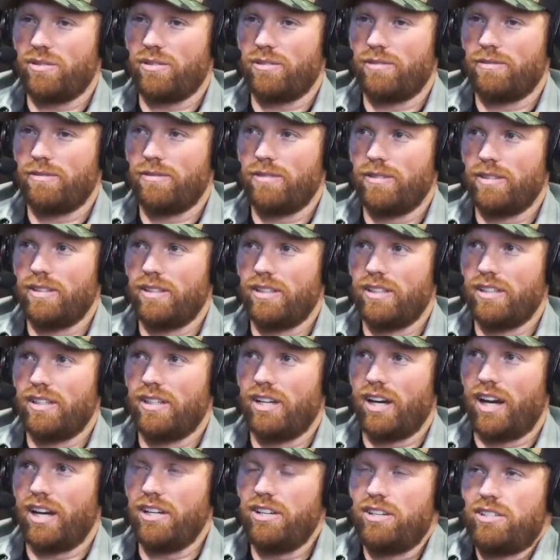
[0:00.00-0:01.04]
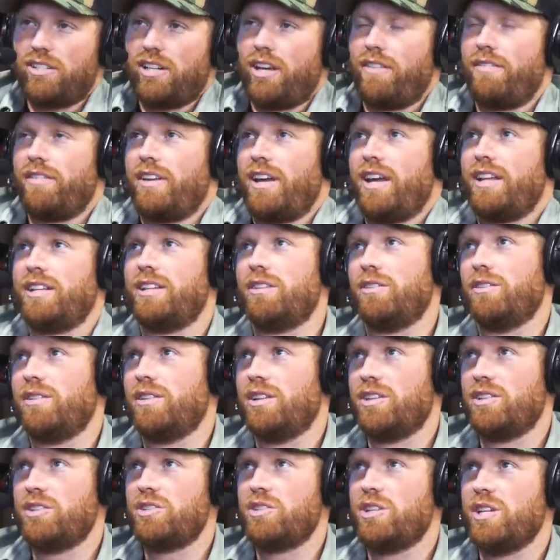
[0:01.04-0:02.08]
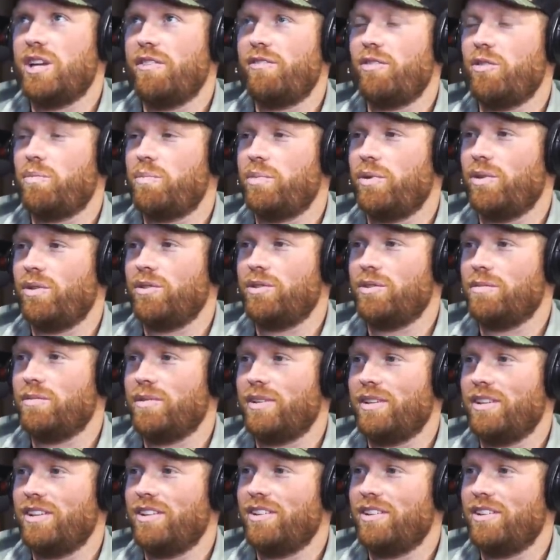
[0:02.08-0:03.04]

And I just haven't had the, they just never appealed to me,